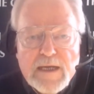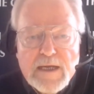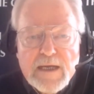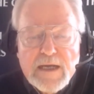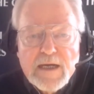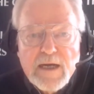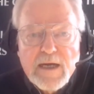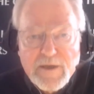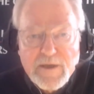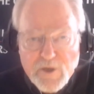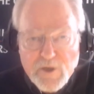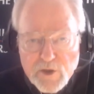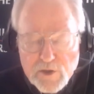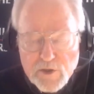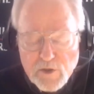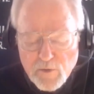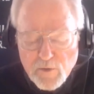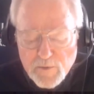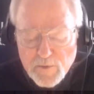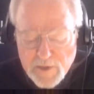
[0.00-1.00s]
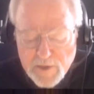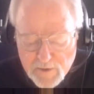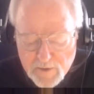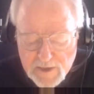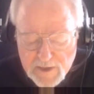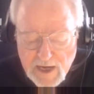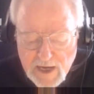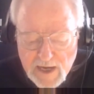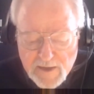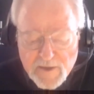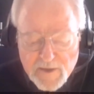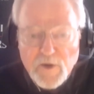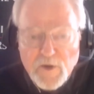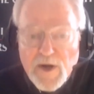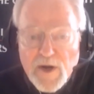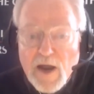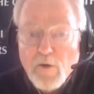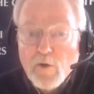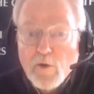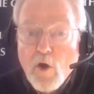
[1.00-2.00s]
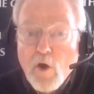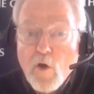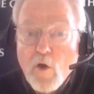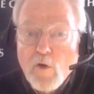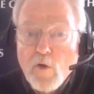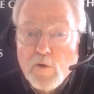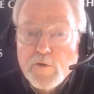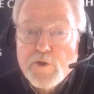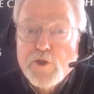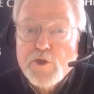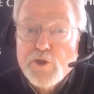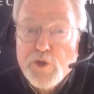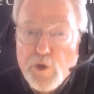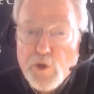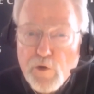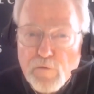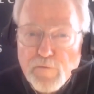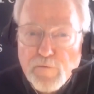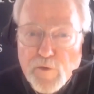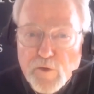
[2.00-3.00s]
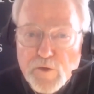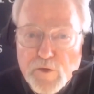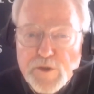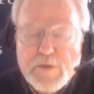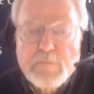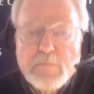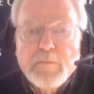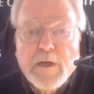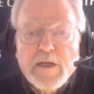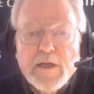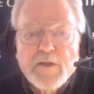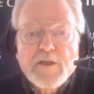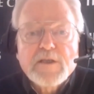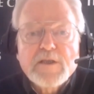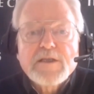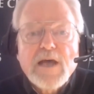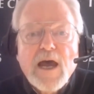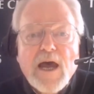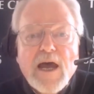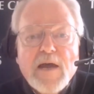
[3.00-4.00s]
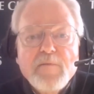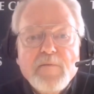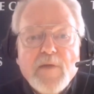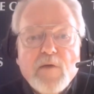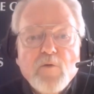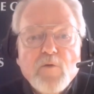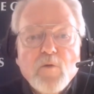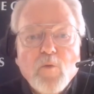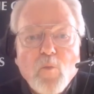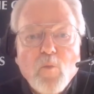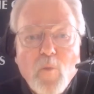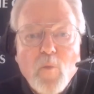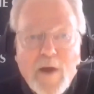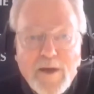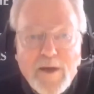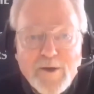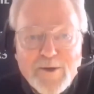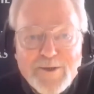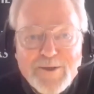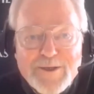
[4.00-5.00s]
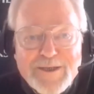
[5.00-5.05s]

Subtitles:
I just learned the other night they're now called servers, but at the time they were waiters.